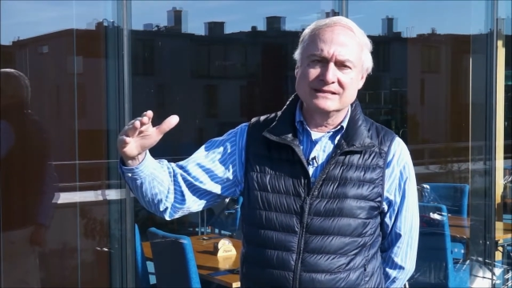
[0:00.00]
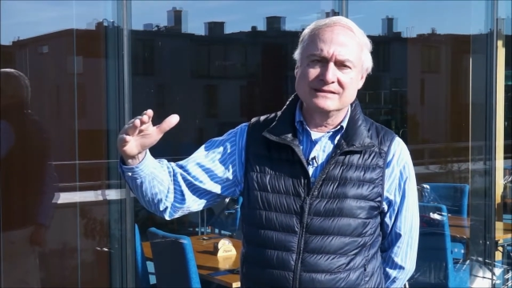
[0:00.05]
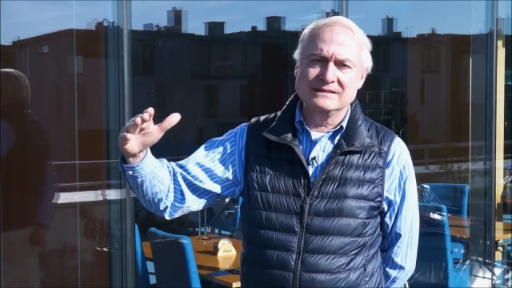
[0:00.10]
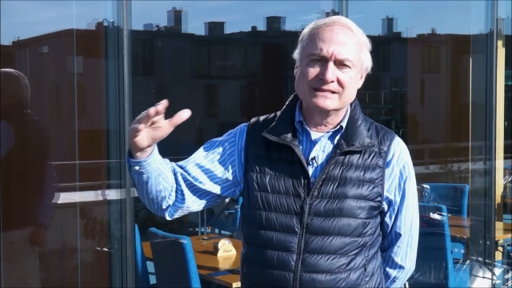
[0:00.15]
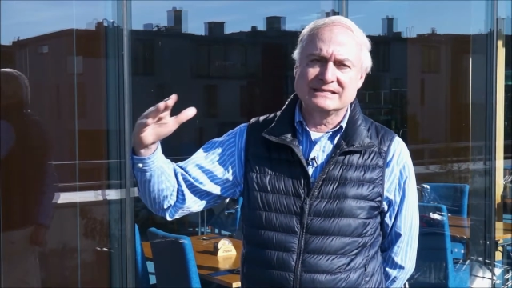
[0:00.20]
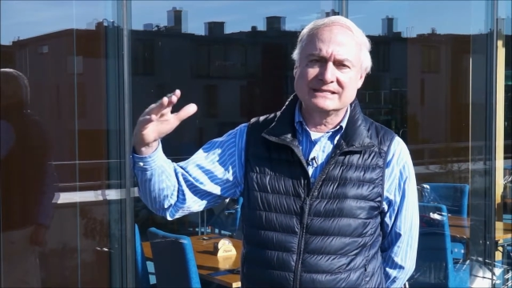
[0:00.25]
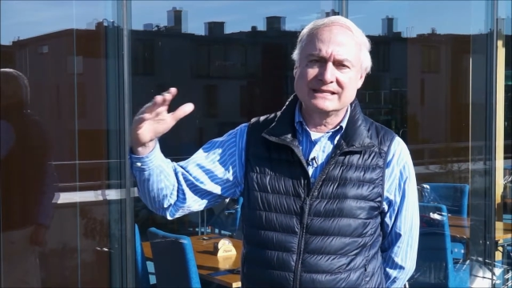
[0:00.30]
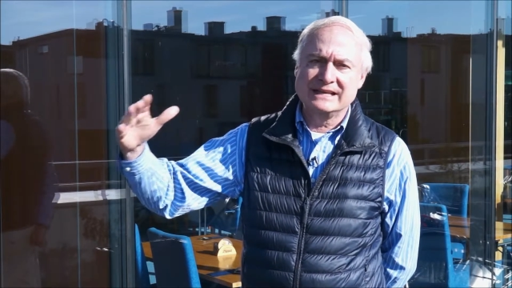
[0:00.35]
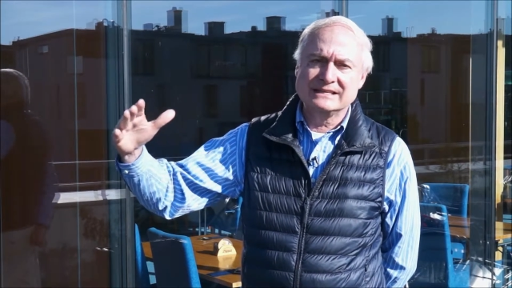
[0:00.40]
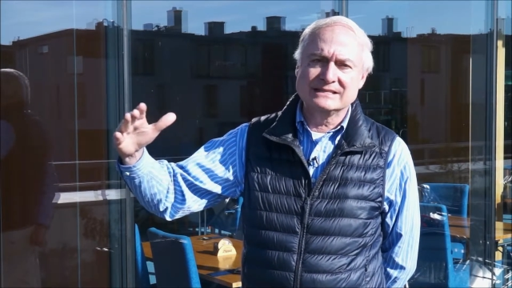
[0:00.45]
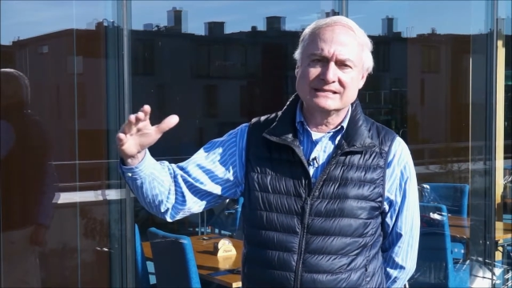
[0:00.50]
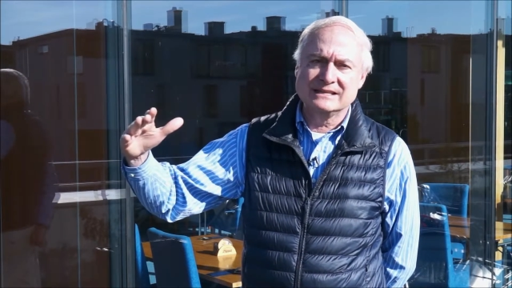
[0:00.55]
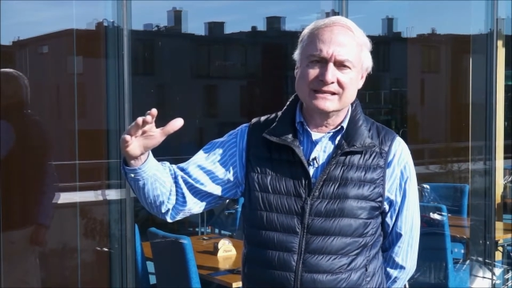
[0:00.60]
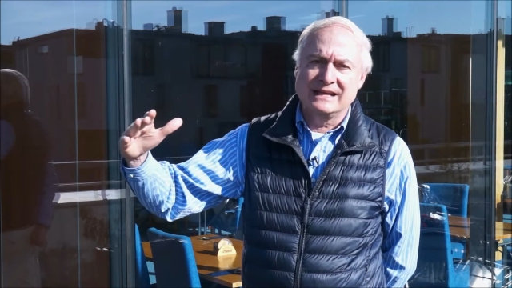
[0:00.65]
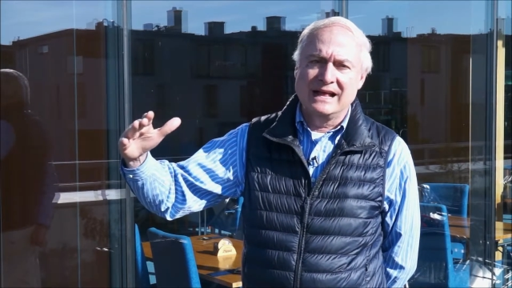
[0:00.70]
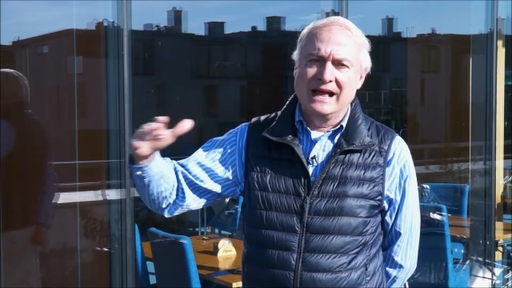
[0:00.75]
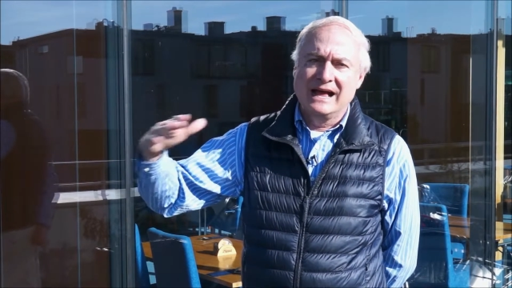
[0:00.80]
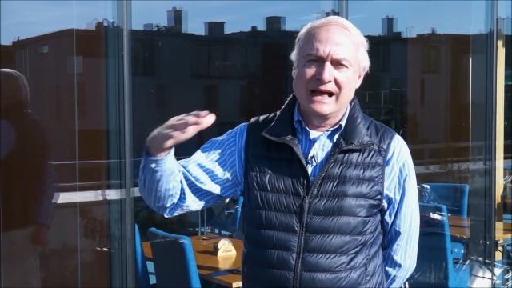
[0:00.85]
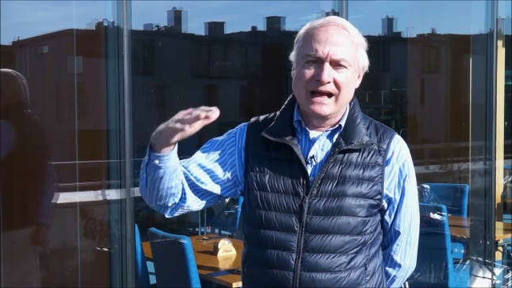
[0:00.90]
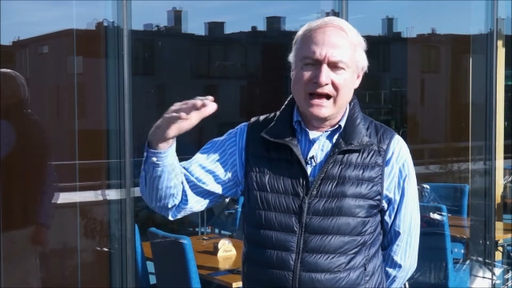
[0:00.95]
in the sense that
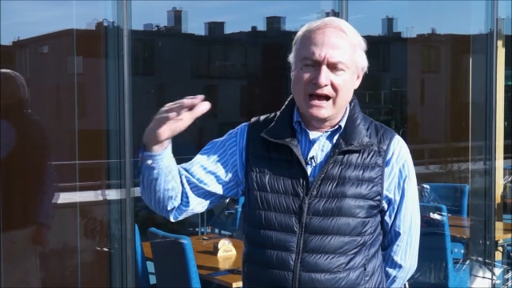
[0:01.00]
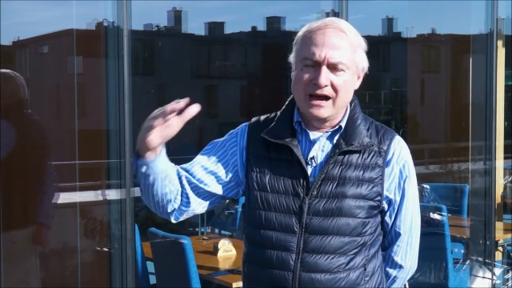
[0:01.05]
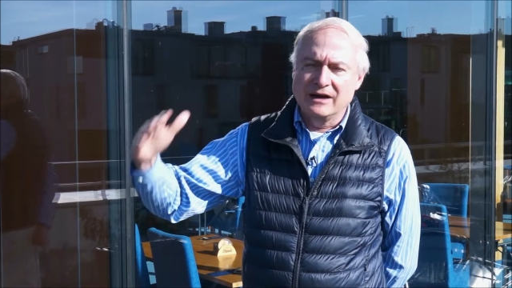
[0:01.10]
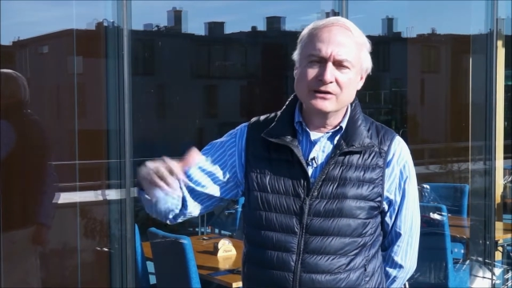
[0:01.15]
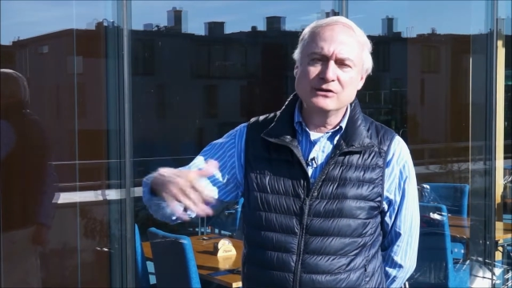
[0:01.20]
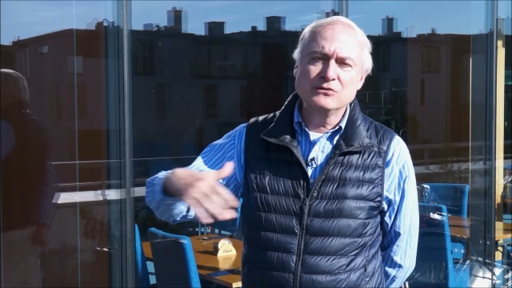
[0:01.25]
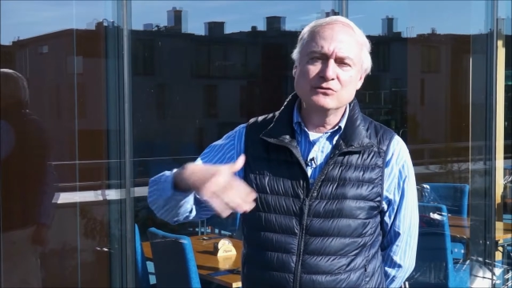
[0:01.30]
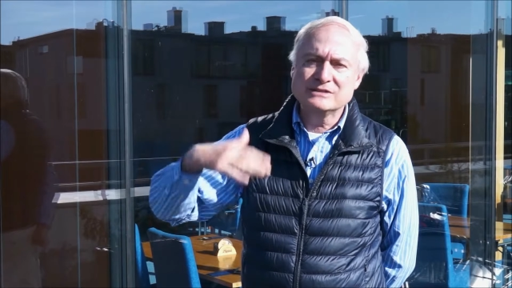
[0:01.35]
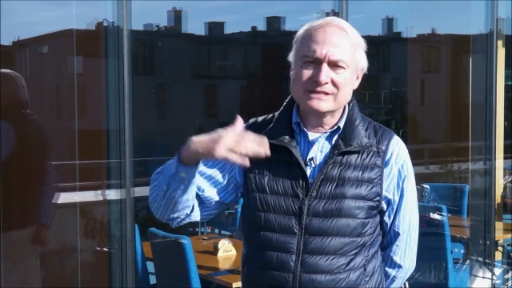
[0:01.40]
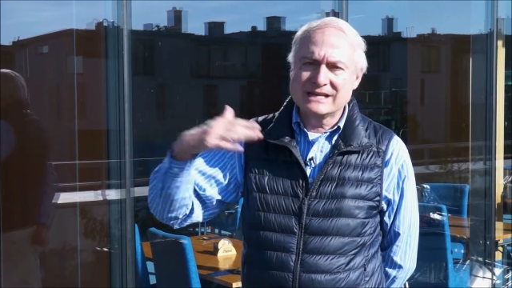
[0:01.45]
how do you